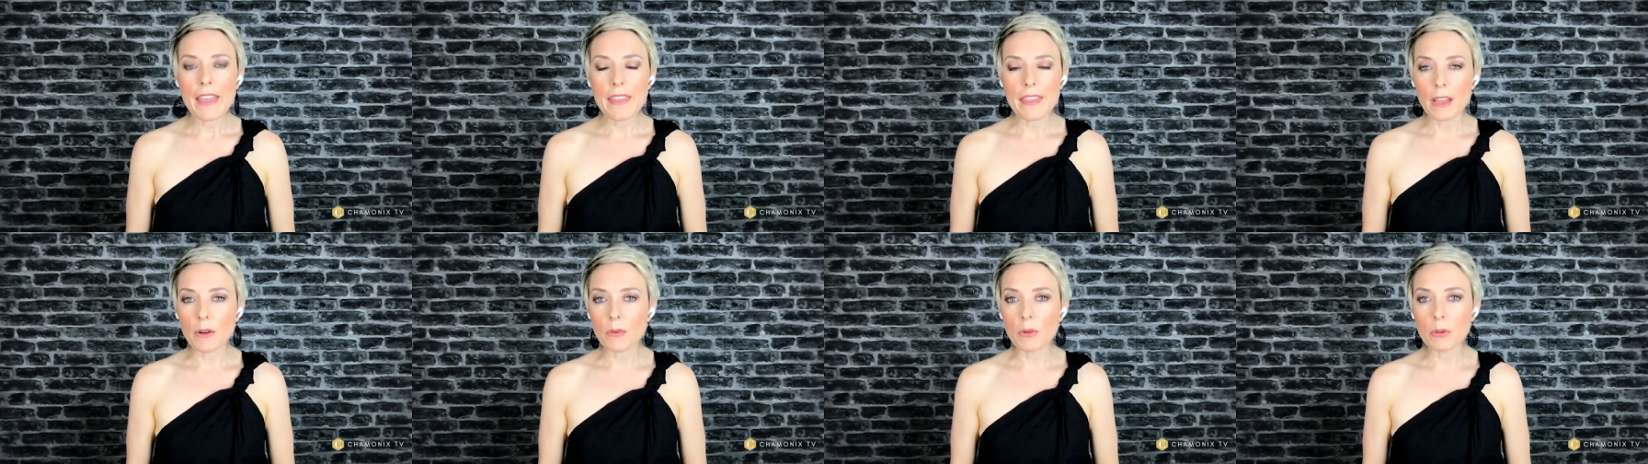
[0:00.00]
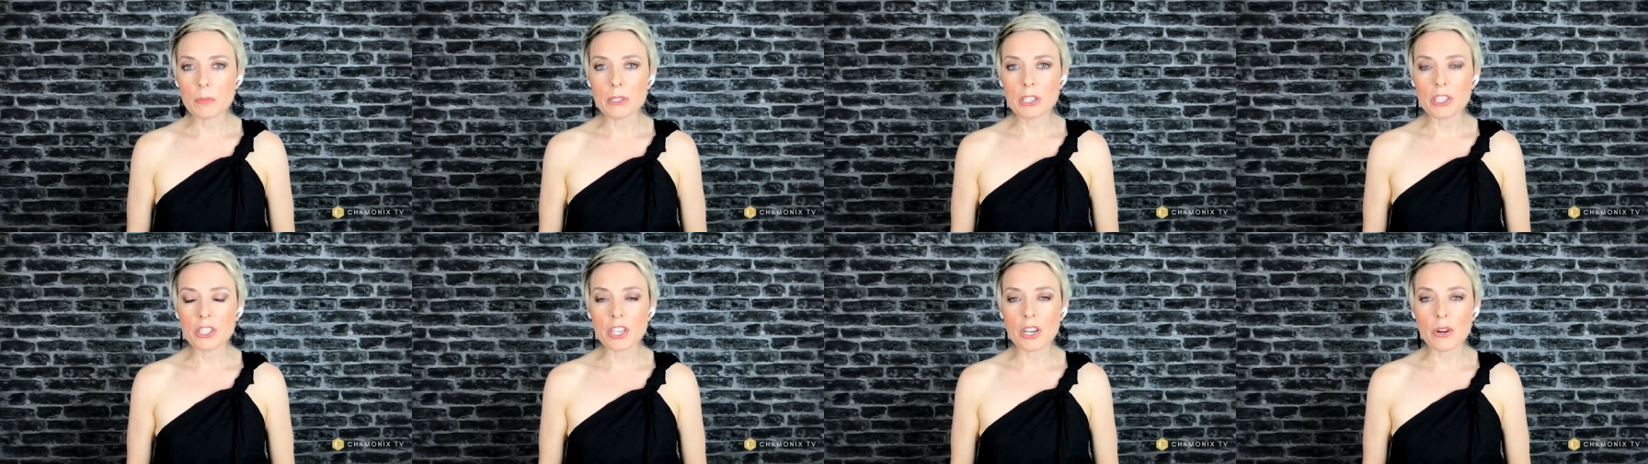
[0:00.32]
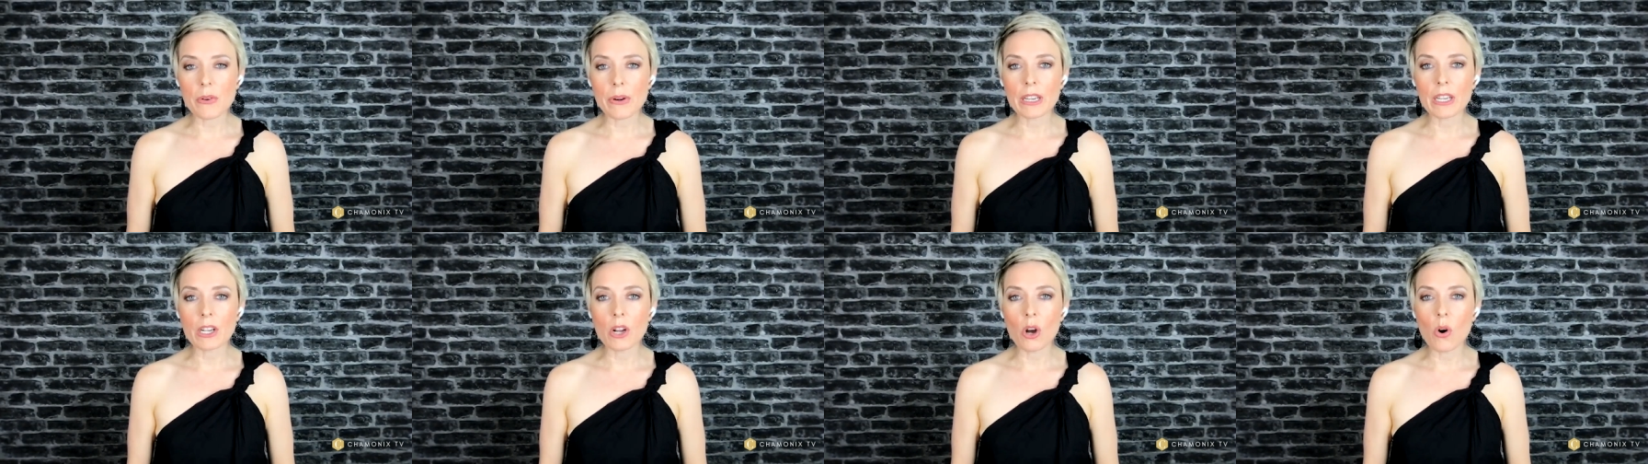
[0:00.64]
They will be
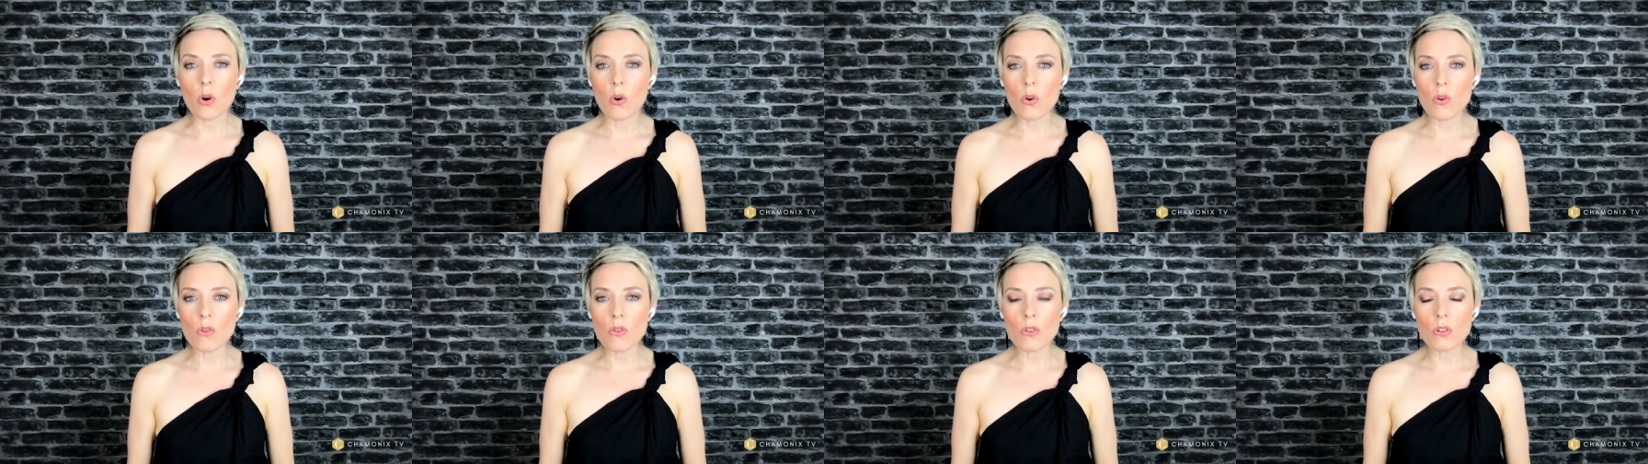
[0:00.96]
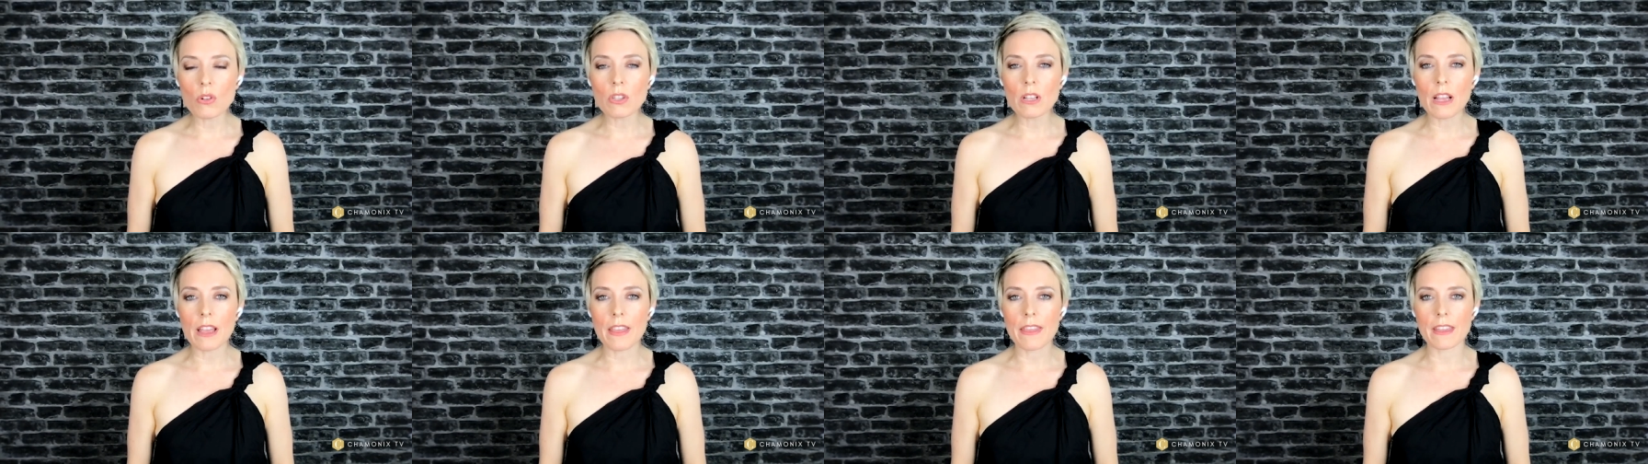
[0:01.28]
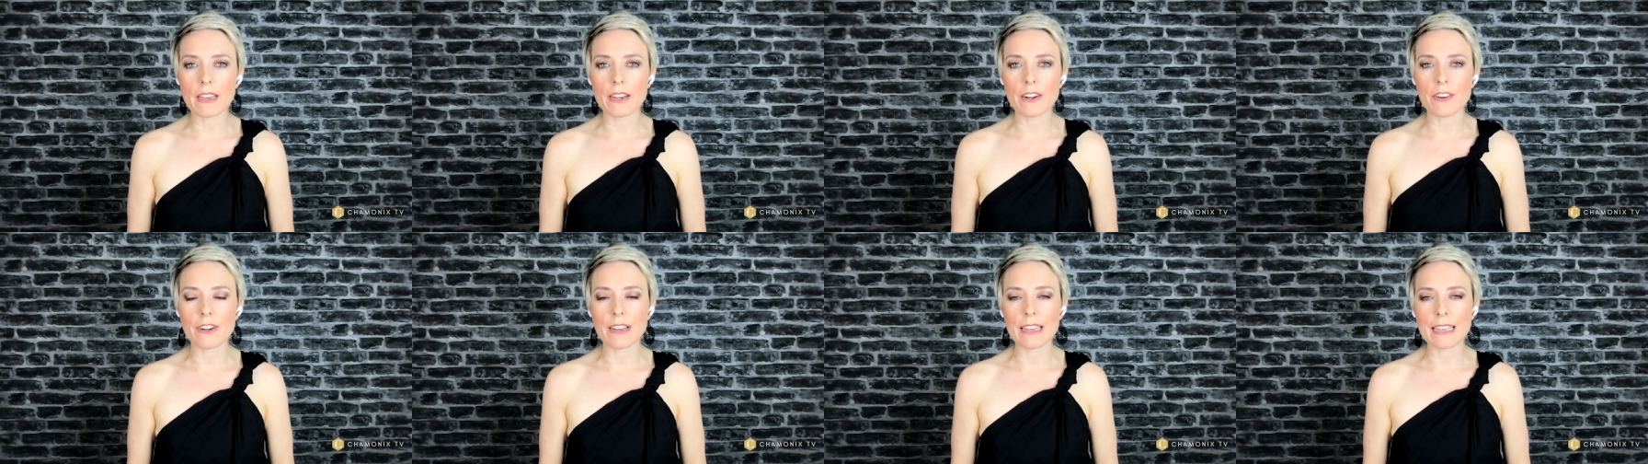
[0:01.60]
sharing all
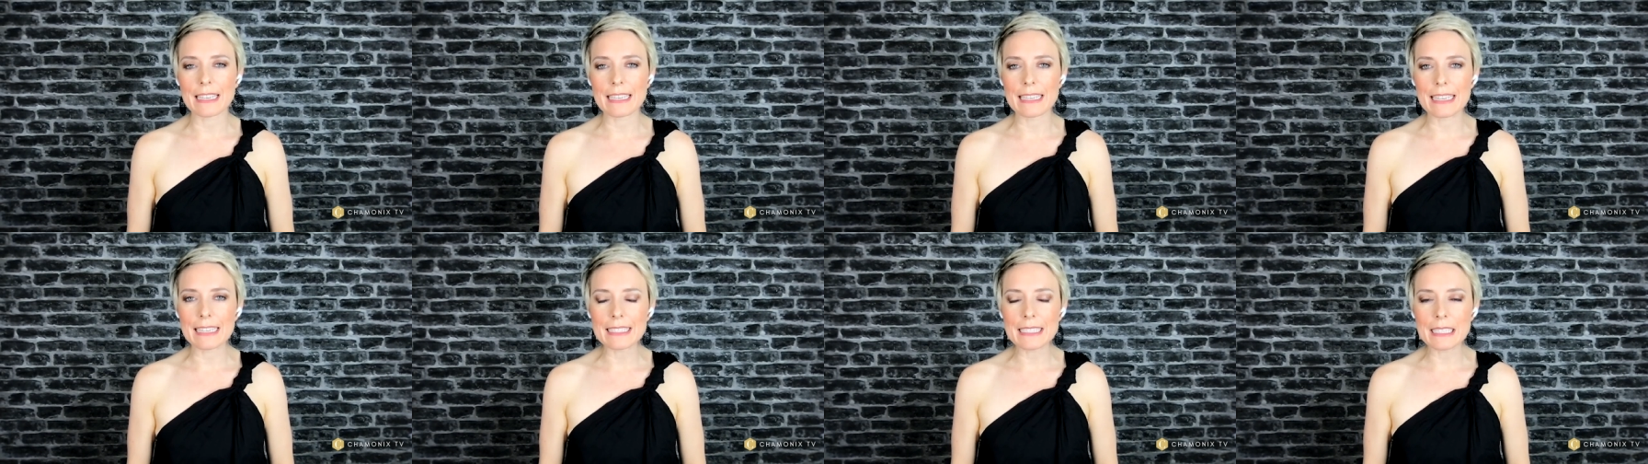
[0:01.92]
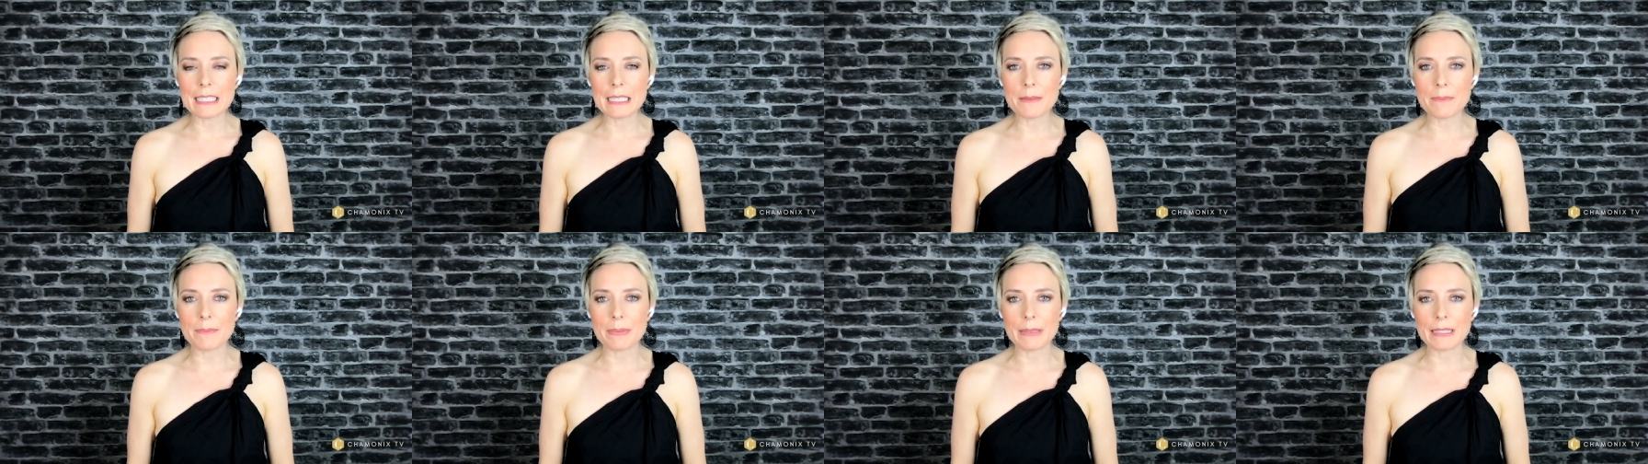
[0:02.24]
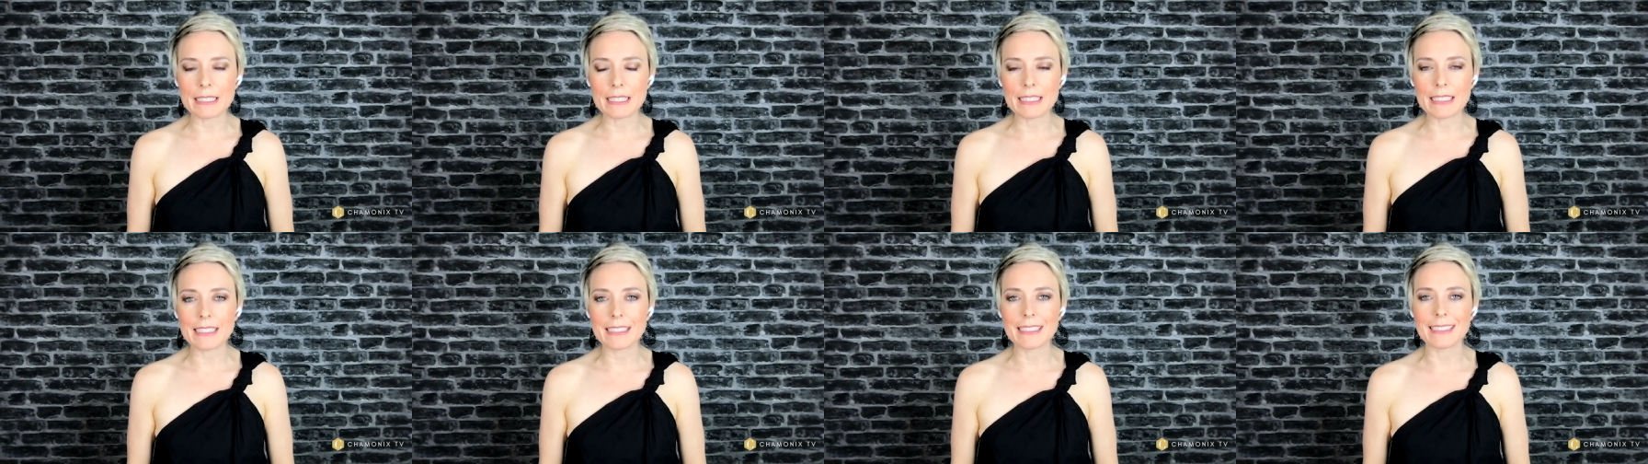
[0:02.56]
their nitty
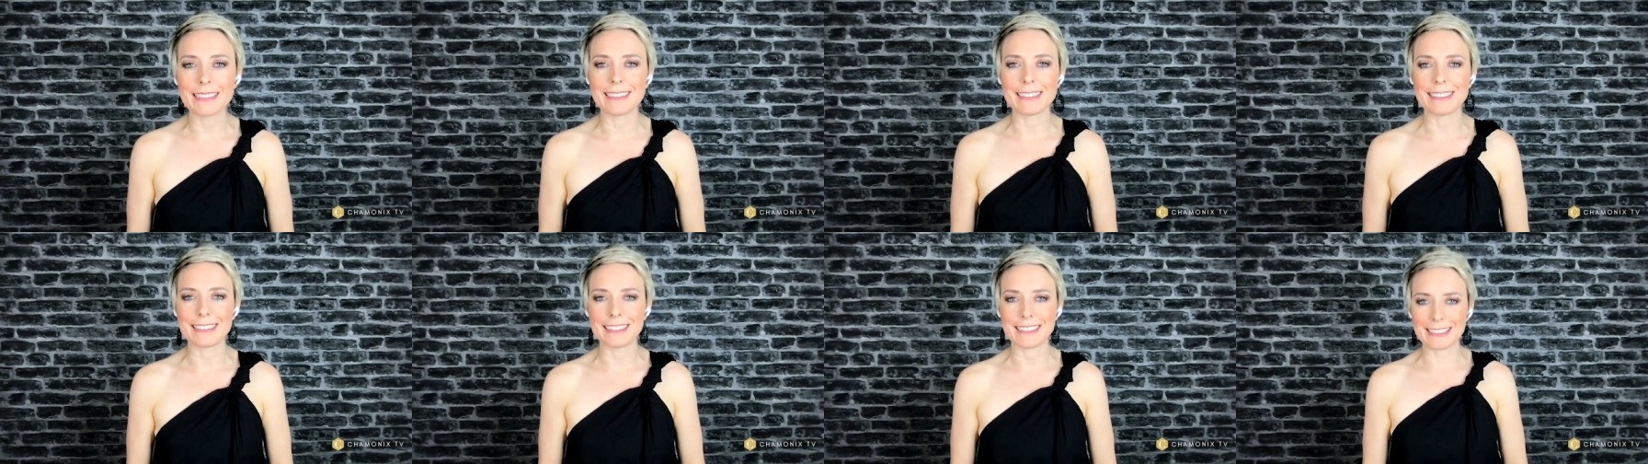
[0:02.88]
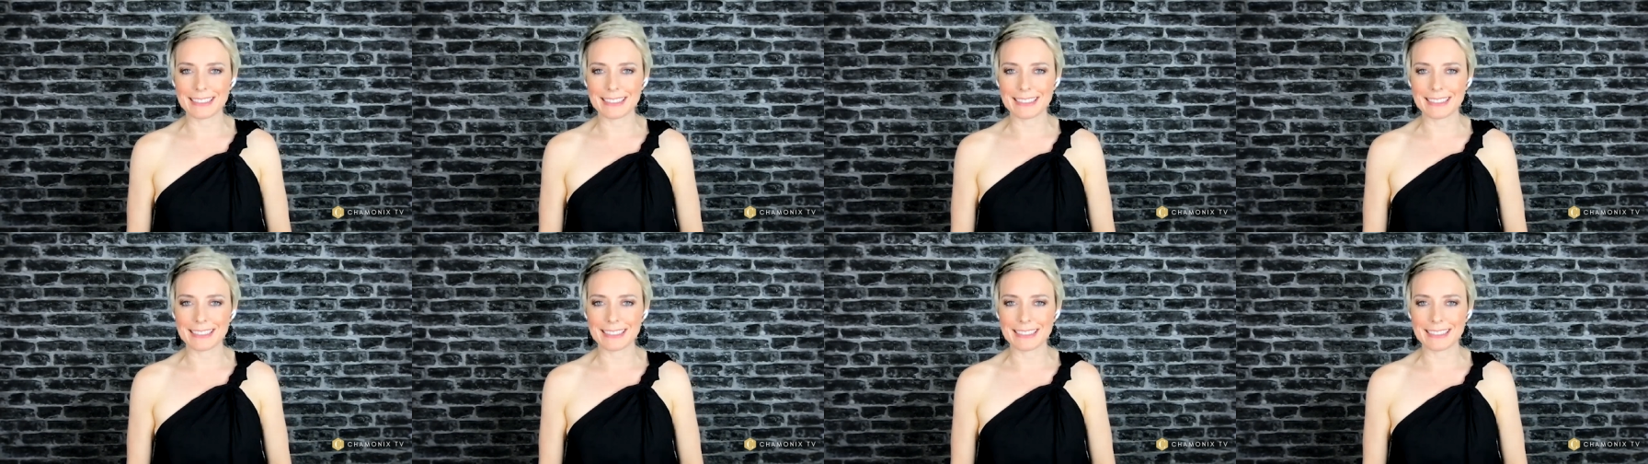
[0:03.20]
bitty